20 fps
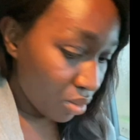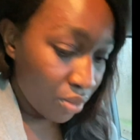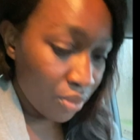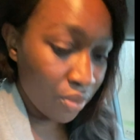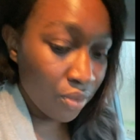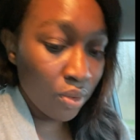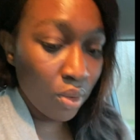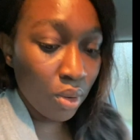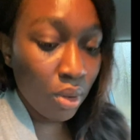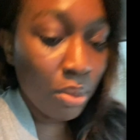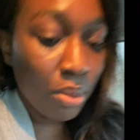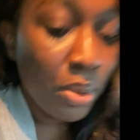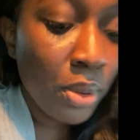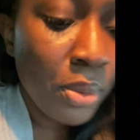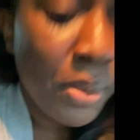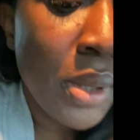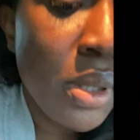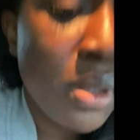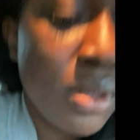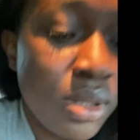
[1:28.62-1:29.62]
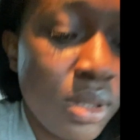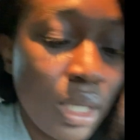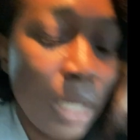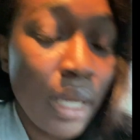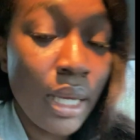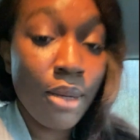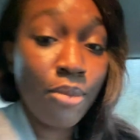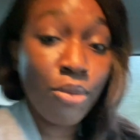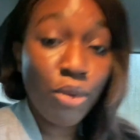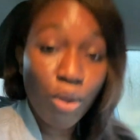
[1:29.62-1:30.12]
fob because I
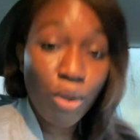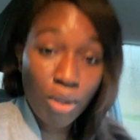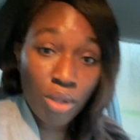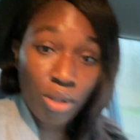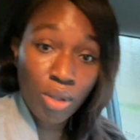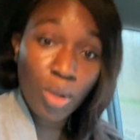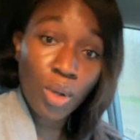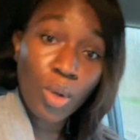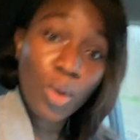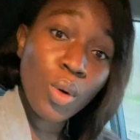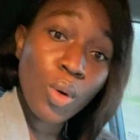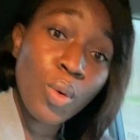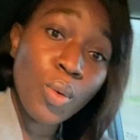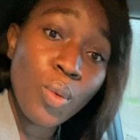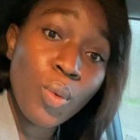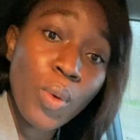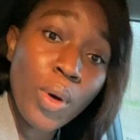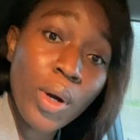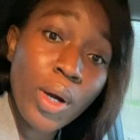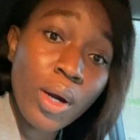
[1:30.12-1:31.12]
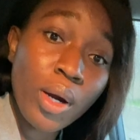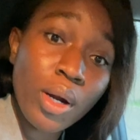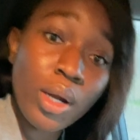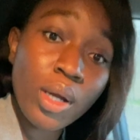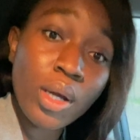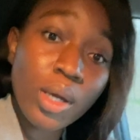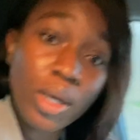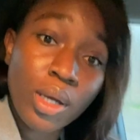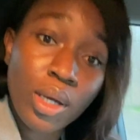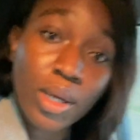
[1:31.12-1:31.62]
am done
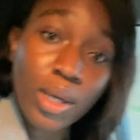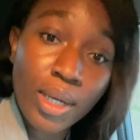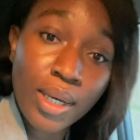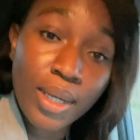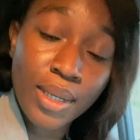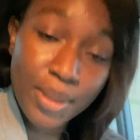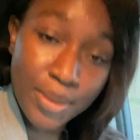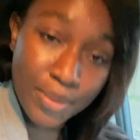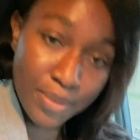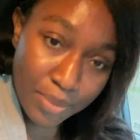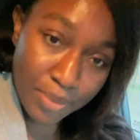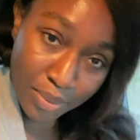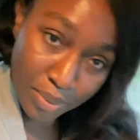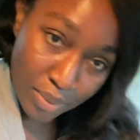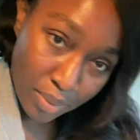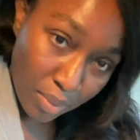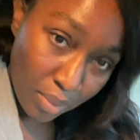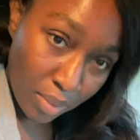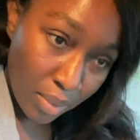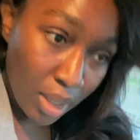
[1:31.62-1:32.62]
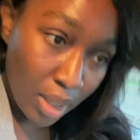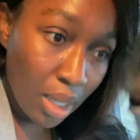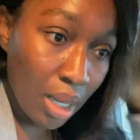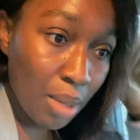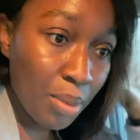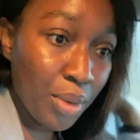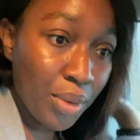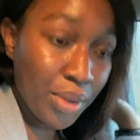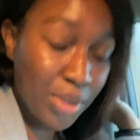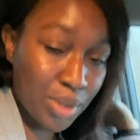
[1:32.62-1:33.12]
work.
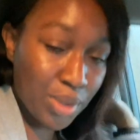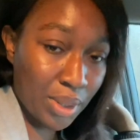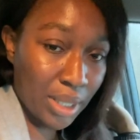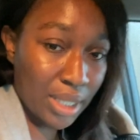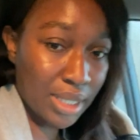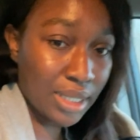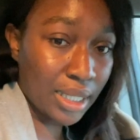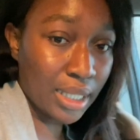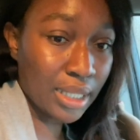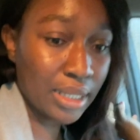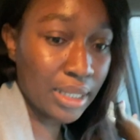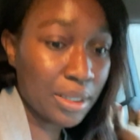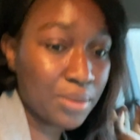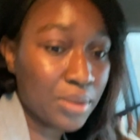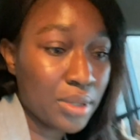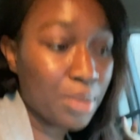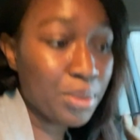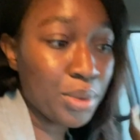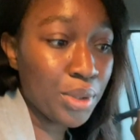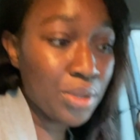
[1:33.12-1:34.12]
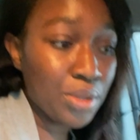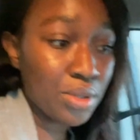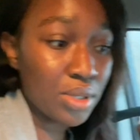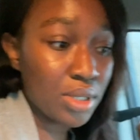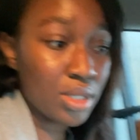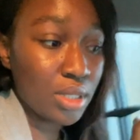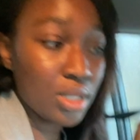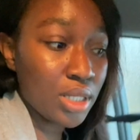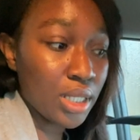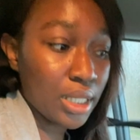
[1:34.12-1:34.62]
I'm always so excited when I'm going to
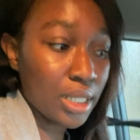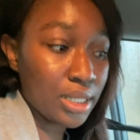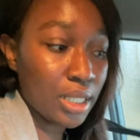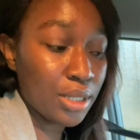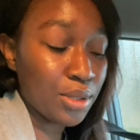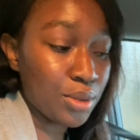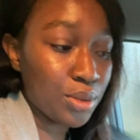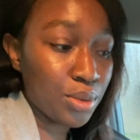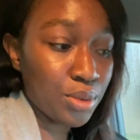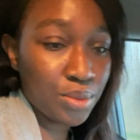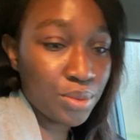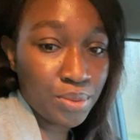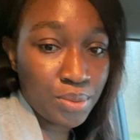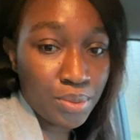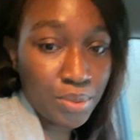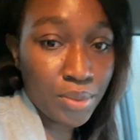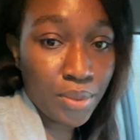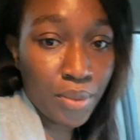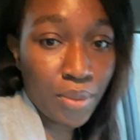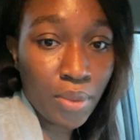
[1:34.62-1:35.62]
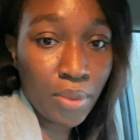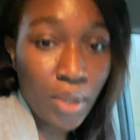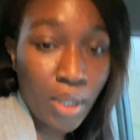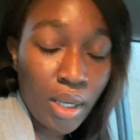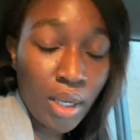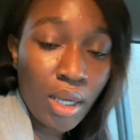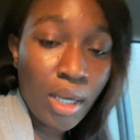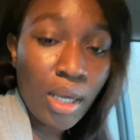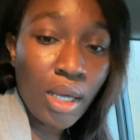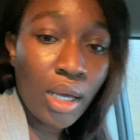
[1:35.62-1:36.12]
see Jazz. I don't know.
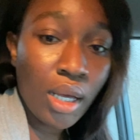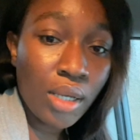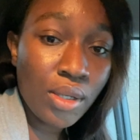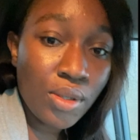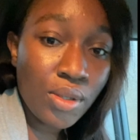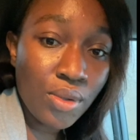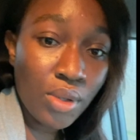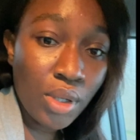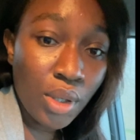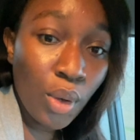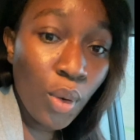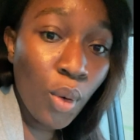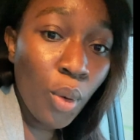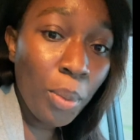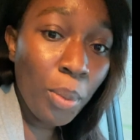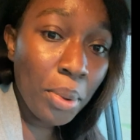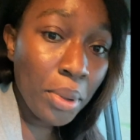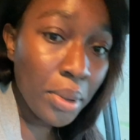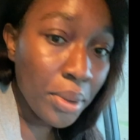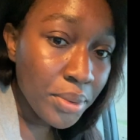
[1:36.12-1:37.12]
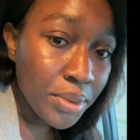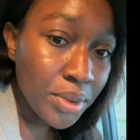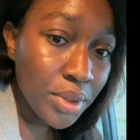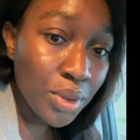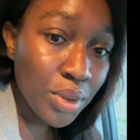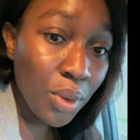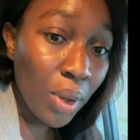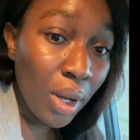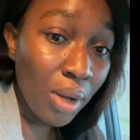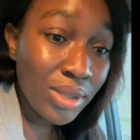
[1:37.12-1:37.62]
I just really hope, you
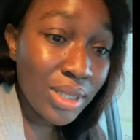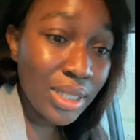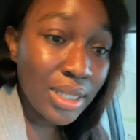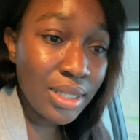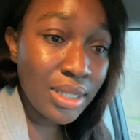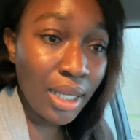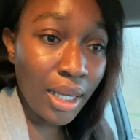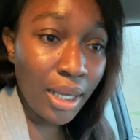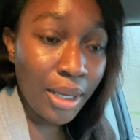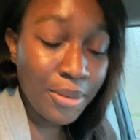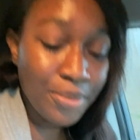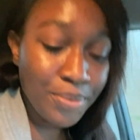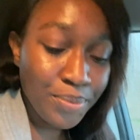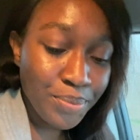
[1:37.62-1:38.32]
know how they say,